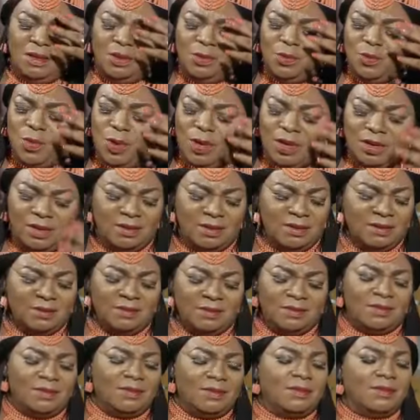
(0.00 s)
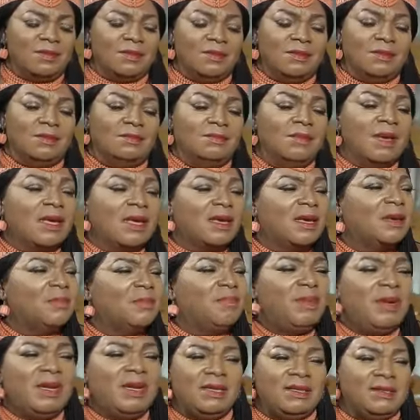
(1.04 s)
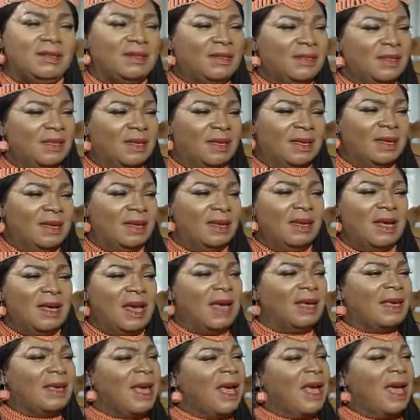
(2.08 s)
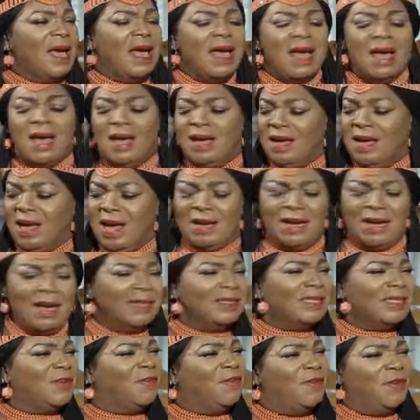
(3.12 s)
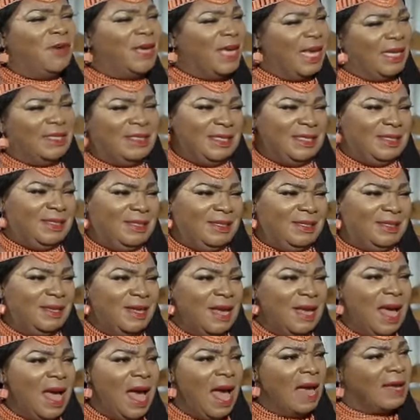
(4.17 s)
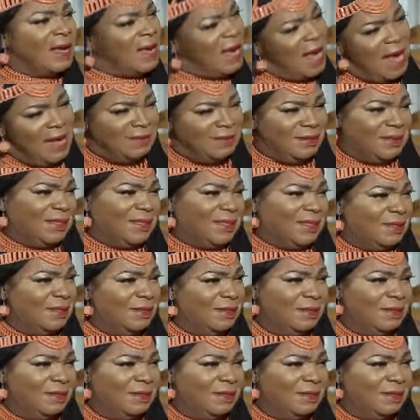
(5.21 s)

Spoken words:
Igwe, my king, please. I can't even get it. I can't.